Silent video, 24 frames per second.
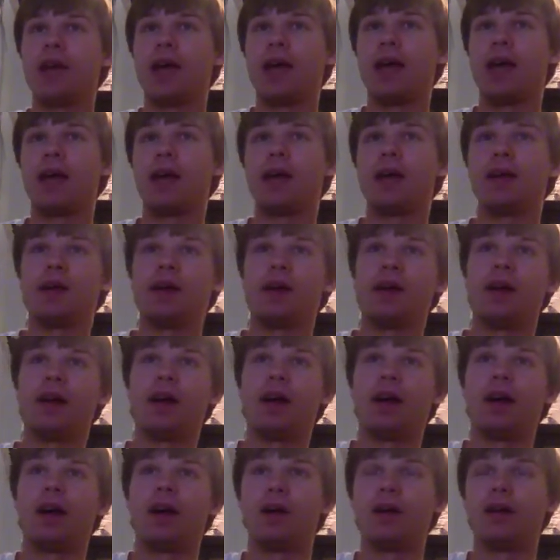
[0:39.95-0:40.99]

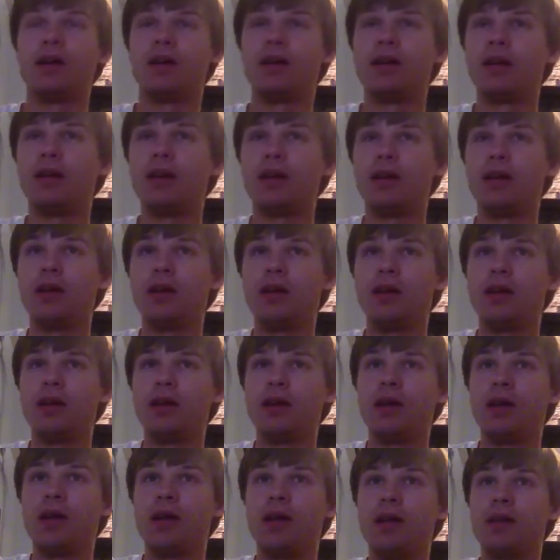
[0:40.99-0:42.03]
and
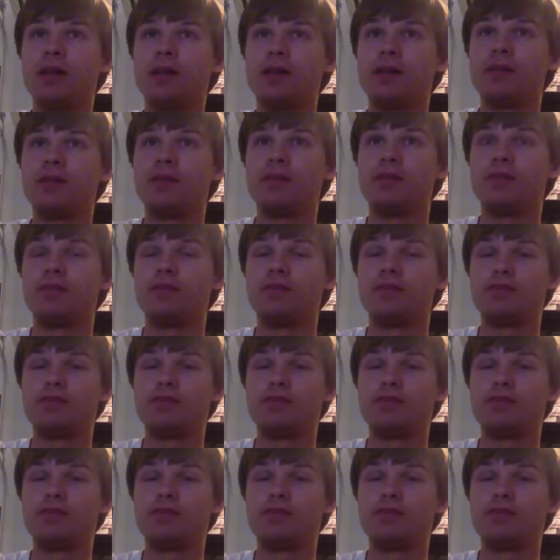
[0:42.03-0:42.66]
it's